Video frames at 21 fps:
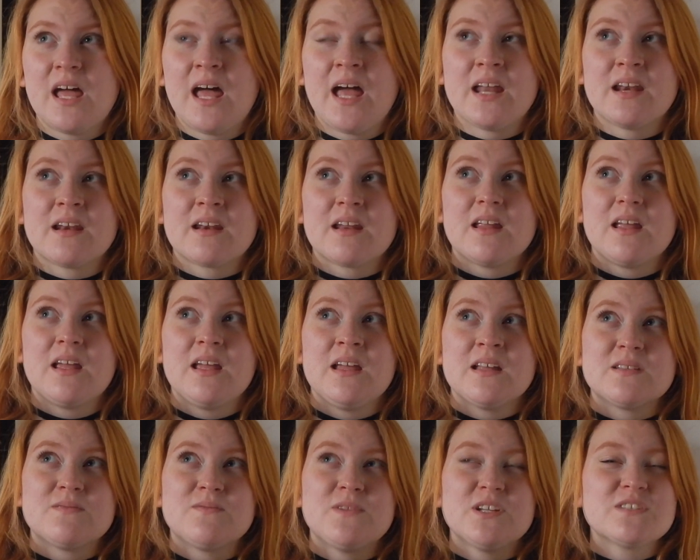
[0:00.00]
and
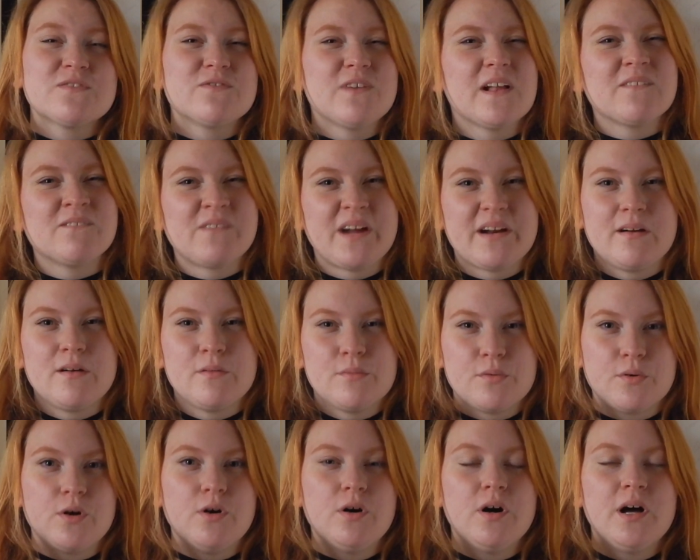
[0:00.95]
it just felt very
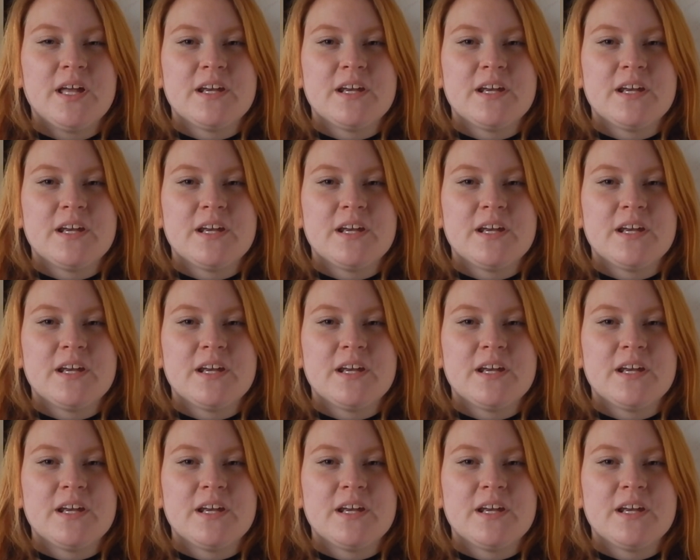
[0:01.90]
raw,